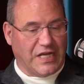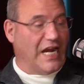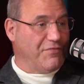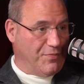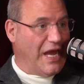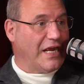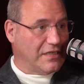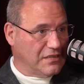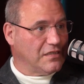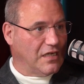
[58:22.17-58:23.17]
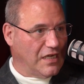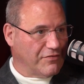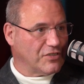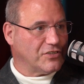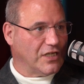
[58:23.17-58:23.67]
Got to have you back,
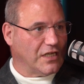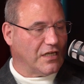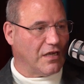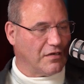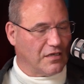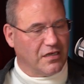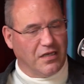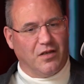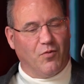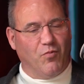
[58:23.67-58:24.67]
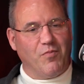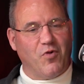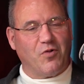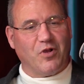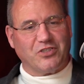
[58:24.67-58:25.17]
obviously. And one
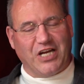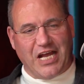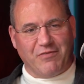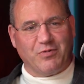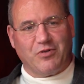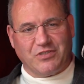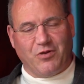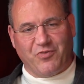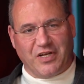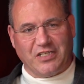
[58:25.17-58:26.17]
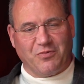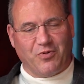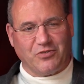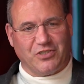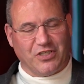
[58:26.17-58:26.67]
more question I have, because hopefully that's the
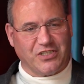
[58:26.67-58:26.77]
person